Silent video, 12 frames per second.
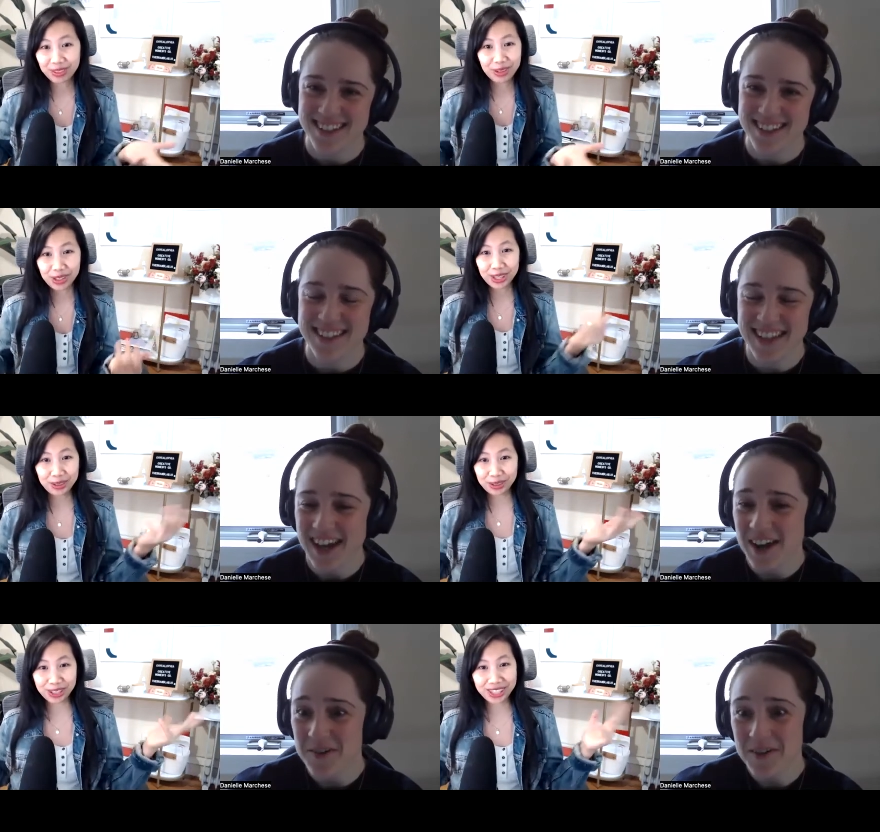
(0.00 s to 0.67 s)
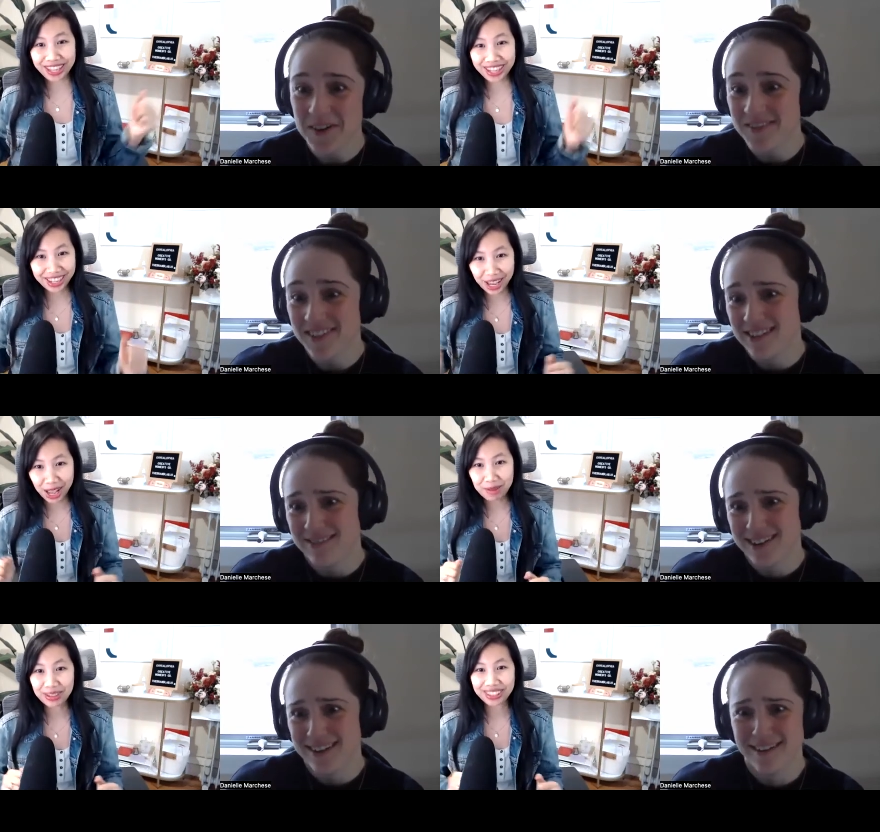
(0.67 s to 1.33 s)
Speaker 1: What's the worst?" Yeah, what, am,
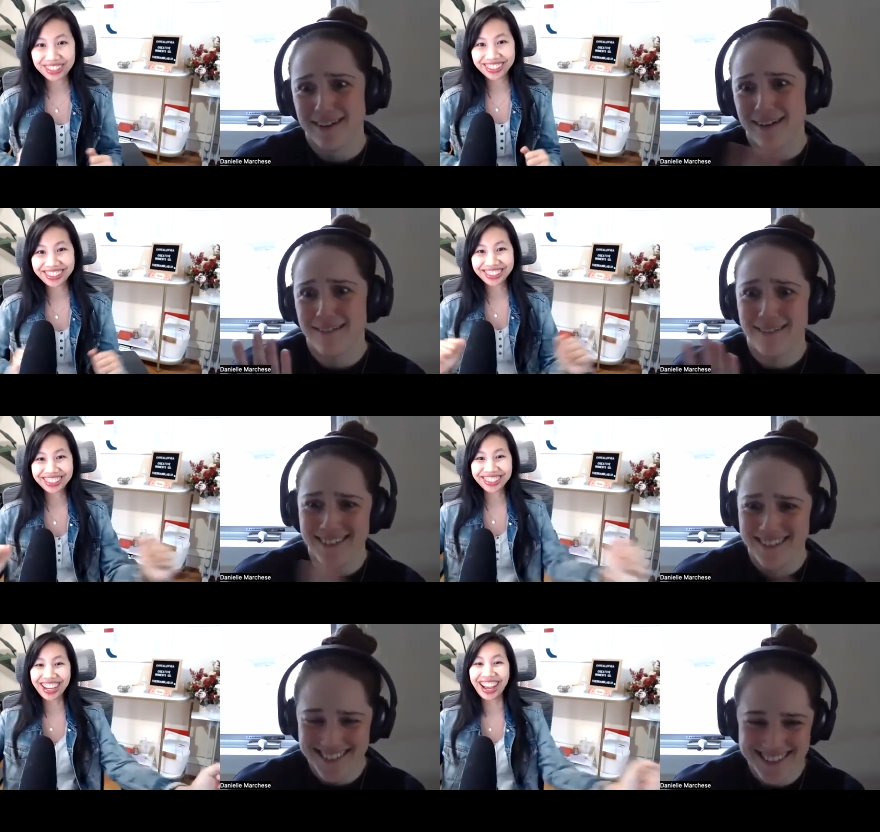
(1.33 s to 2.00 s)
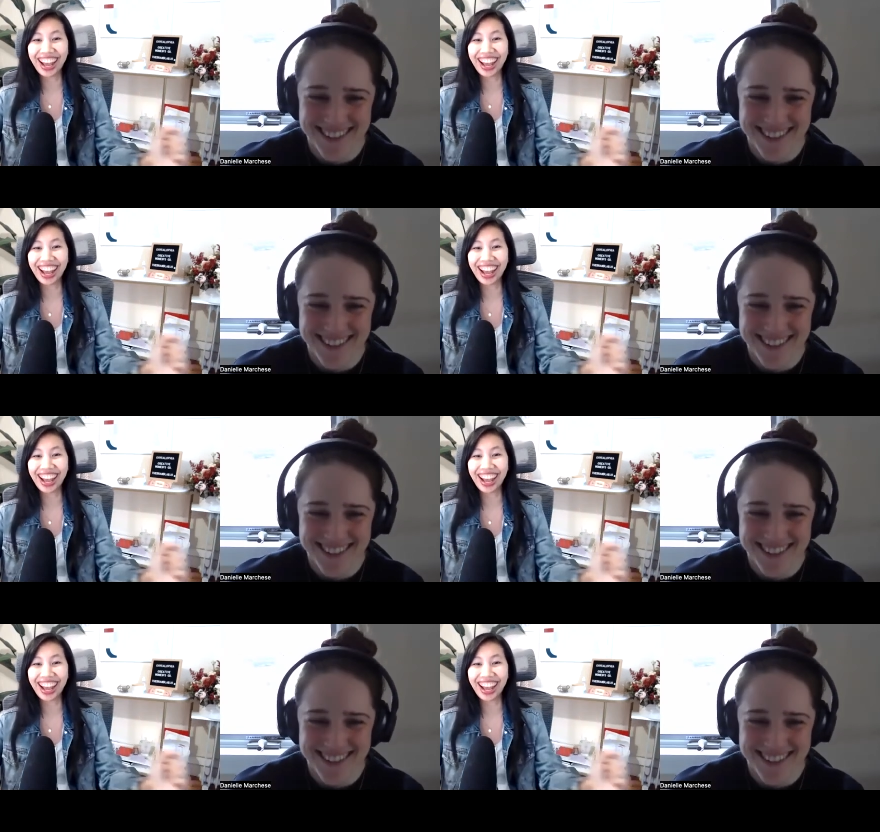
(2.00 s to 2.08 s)
what am I gonna do?